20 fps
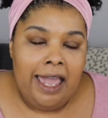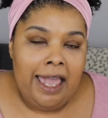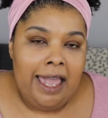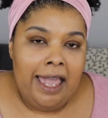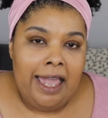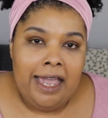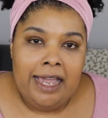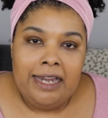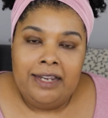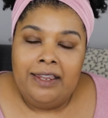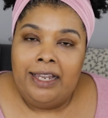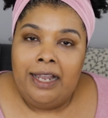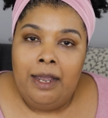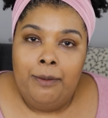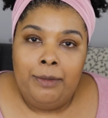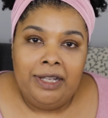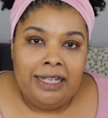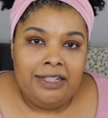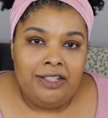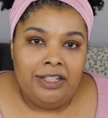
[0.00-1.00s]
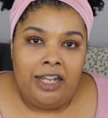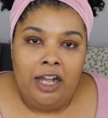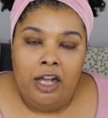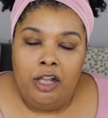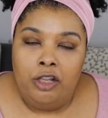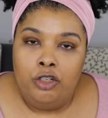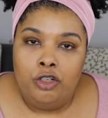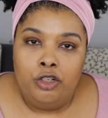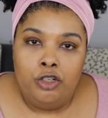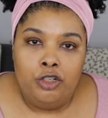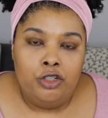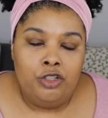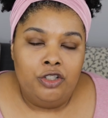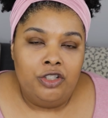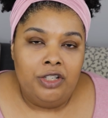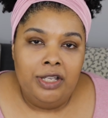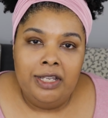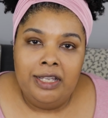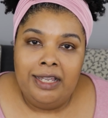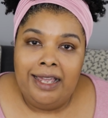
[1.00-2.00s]
and they come in lots of
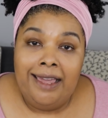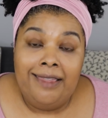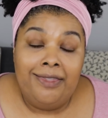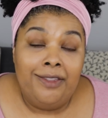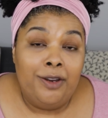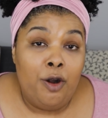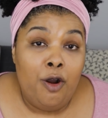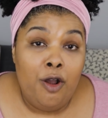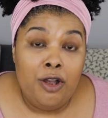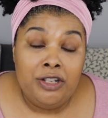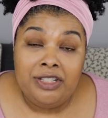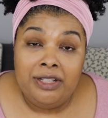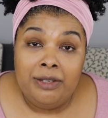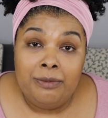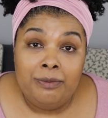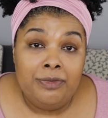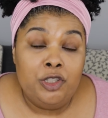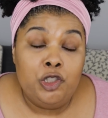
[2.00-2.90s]
colors and they're awesome.